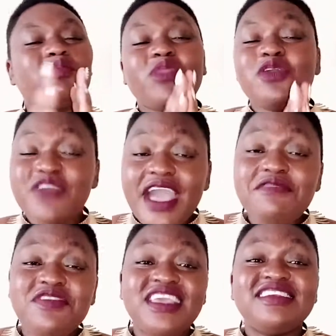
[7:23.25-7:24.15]

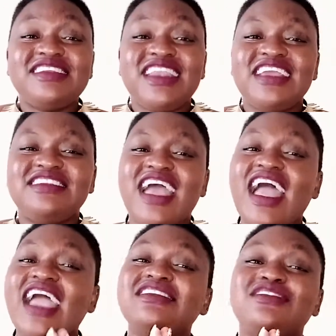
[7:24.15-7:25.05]
5 years later,
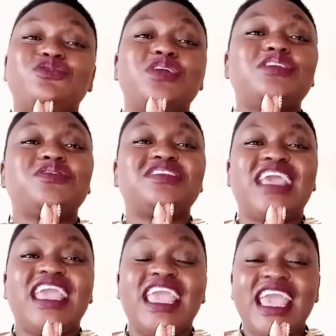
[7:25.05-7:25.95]
I just want to
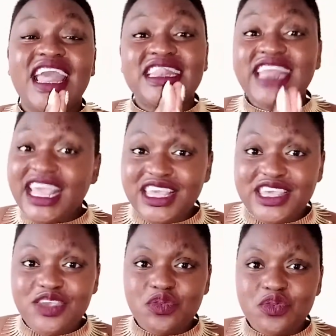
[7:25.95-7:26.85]
say
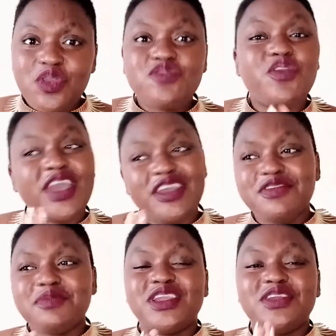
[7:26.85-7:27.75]
thank you for
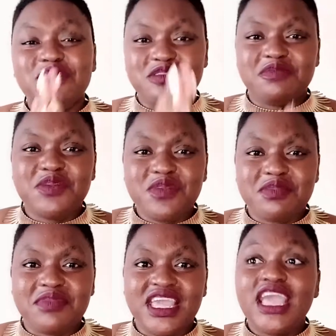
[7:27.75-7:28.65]
everybody who's been with
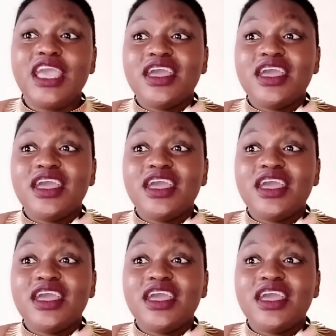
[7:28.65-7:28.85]
me